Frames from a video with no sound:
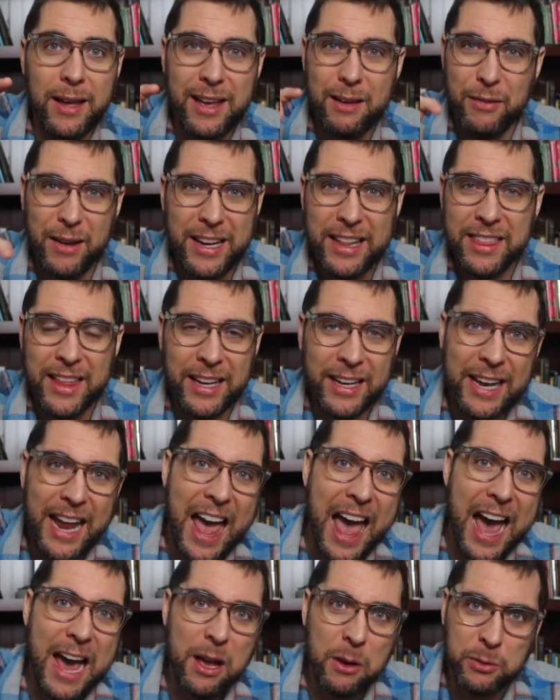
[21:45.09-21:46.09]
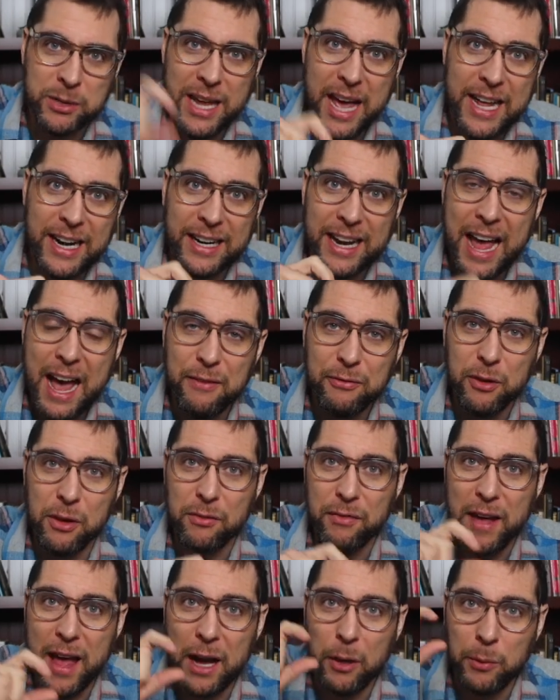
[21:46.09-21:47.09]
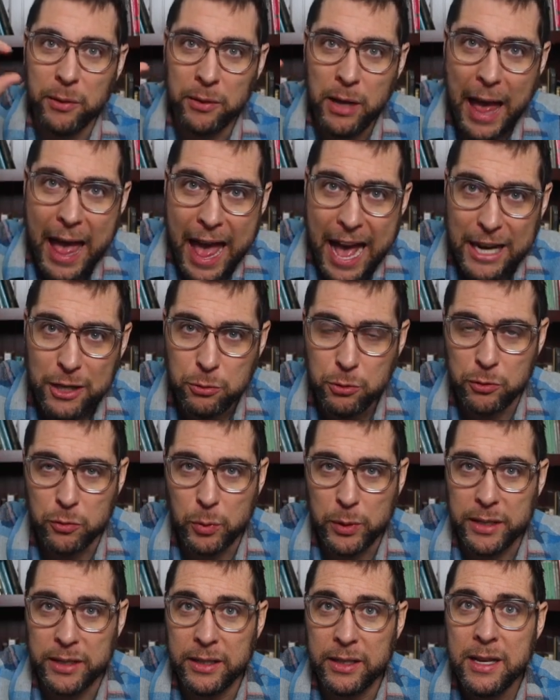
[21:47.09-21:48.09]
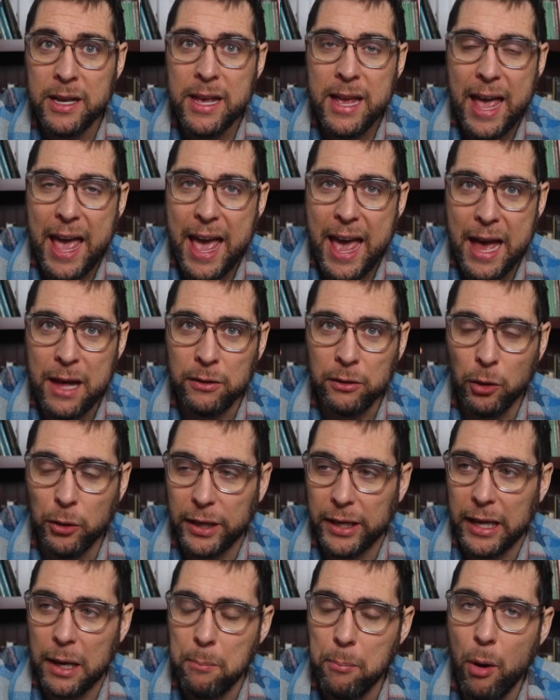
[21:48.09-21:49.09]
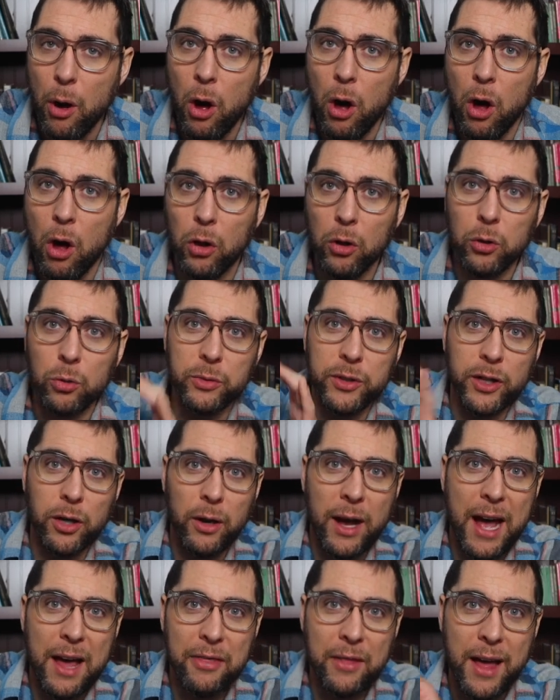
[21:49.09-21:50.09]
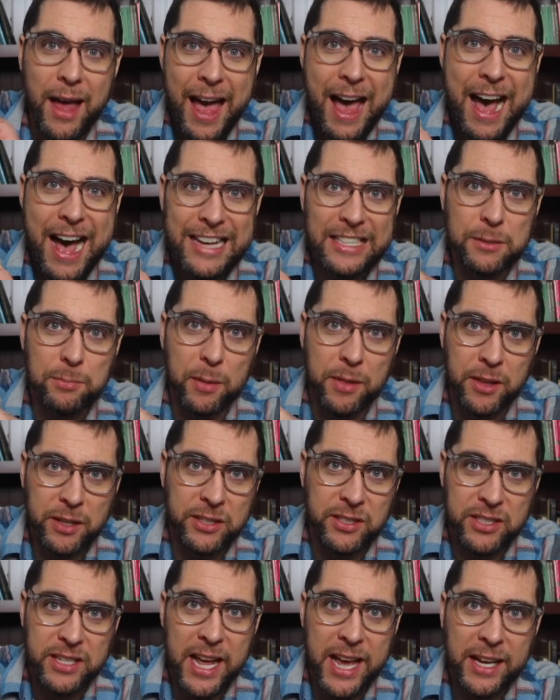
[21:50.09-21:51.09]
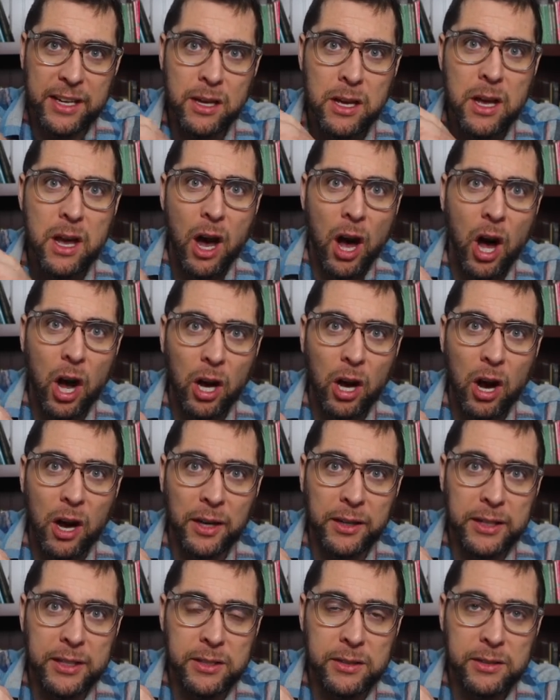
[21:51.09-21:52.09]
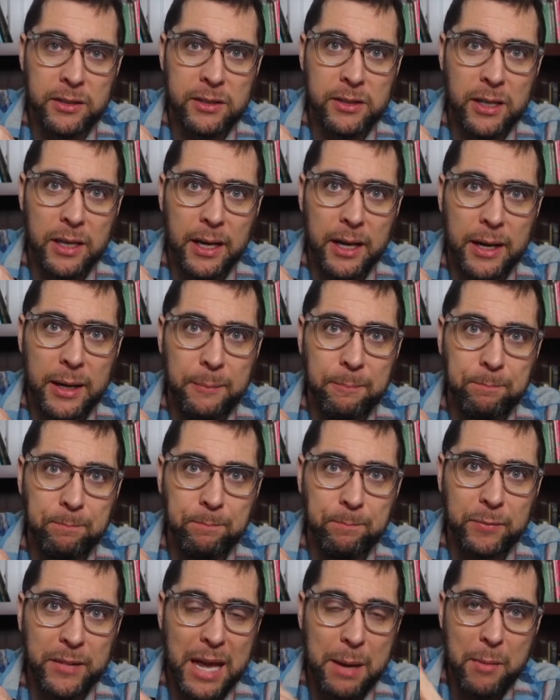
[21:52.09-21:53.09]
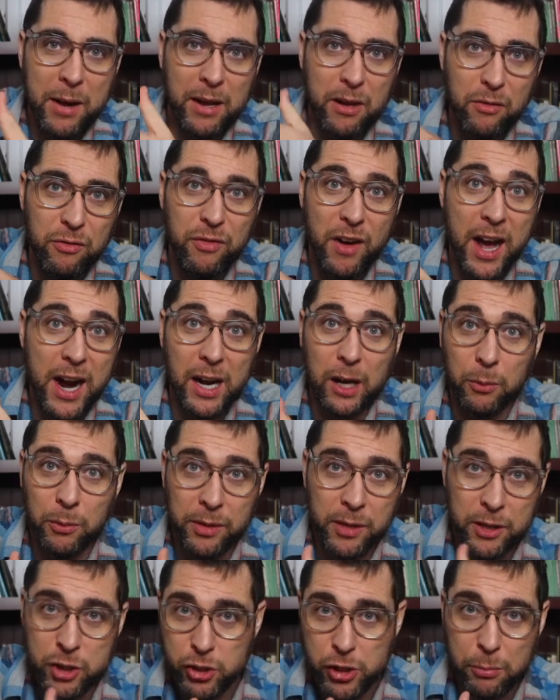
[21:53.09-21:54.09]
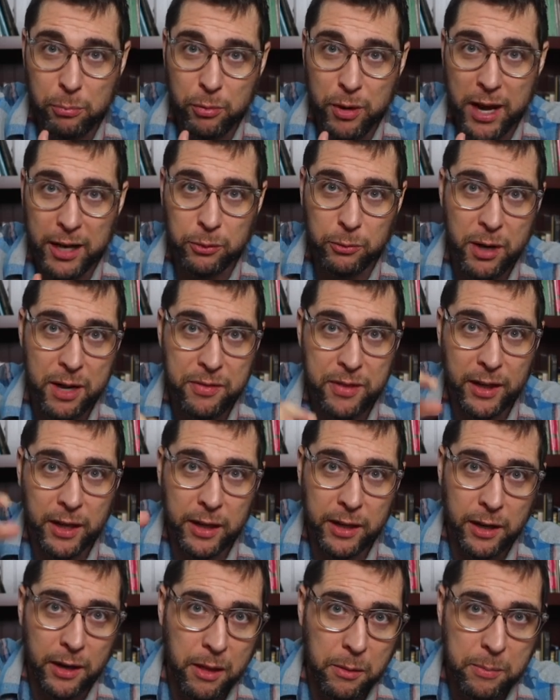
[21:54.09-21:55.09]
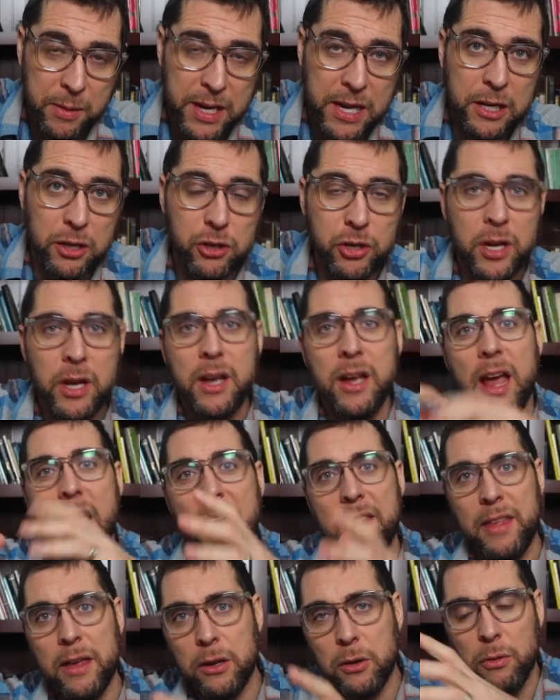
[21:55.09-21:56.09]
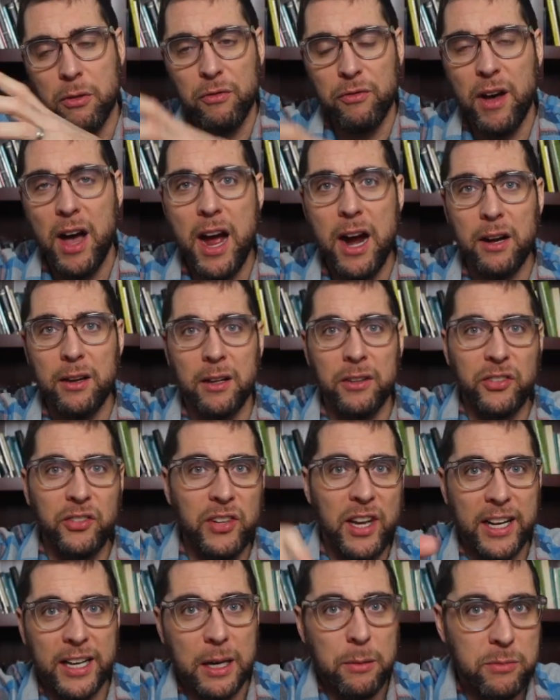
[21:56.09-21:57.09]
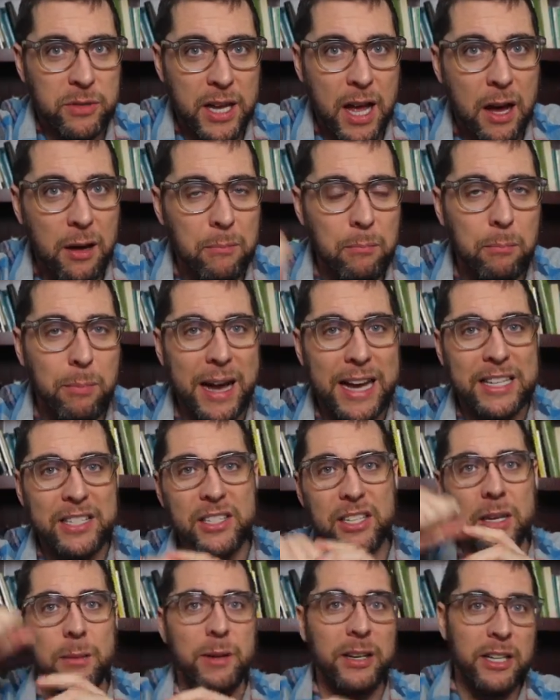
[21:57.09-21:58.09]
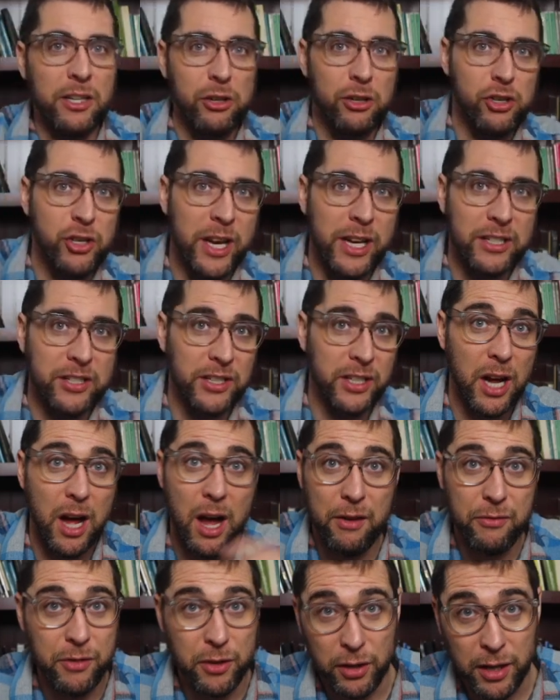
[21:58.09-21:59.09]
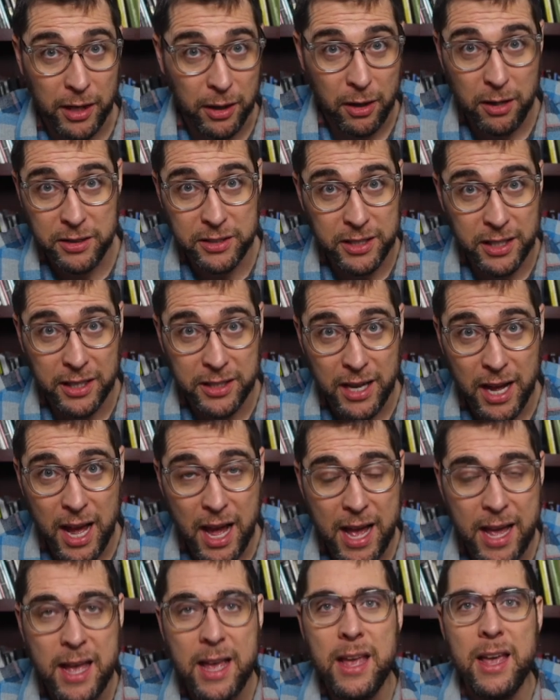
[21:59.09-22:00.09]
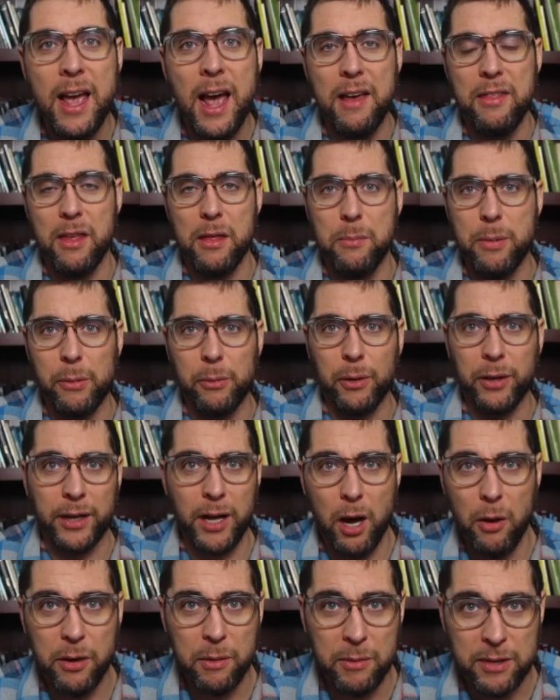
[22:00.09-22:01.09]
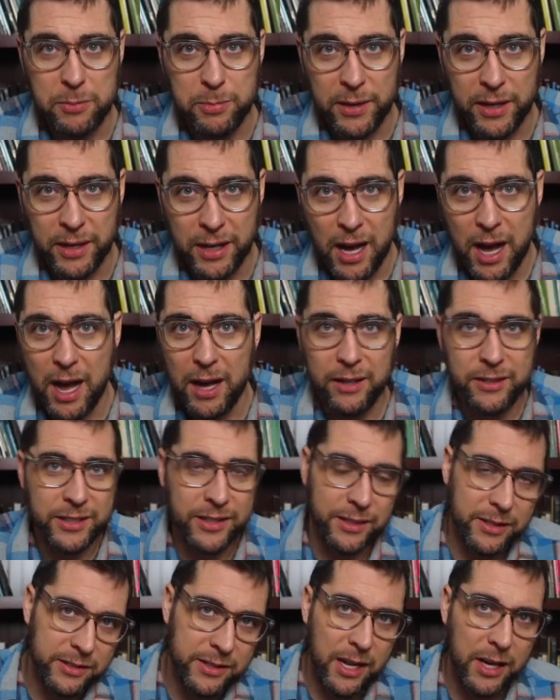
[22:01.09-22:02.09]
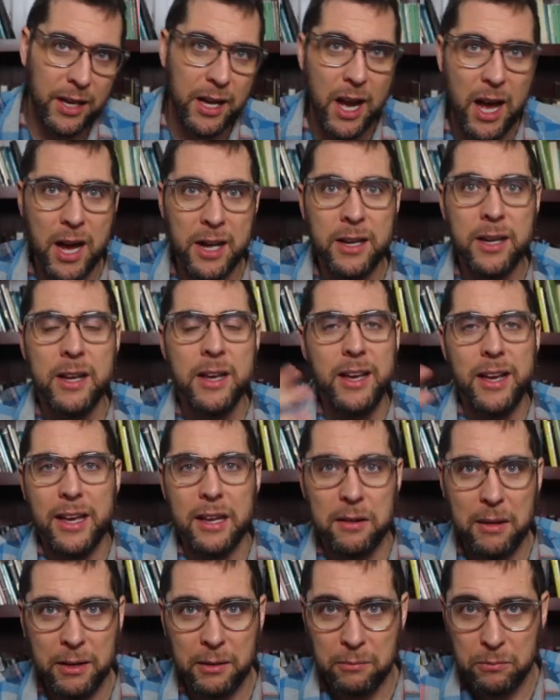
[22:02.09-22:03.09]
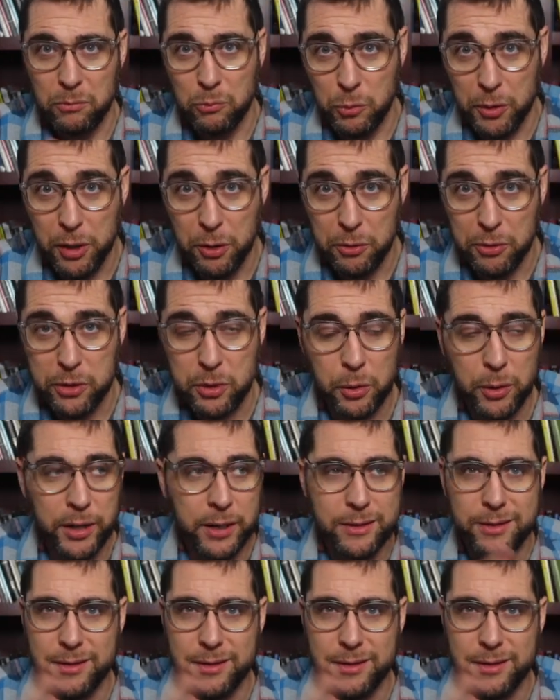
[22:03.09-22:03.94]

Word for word: If anything, it ad, it was added after the fact when Acts was written, and looking at Paul, who you know had the asp, the snake hung on his. Um, came out of the fire when they shipwrecked, right? They get on the beach and they do the fire, and the snake comes out and bites him, and he just shakes it off, and they're like, "Oh, he's gonna die." And then the people are like, "Oh, he must be a god." And he's like, "He's not God." You know, like we know the story.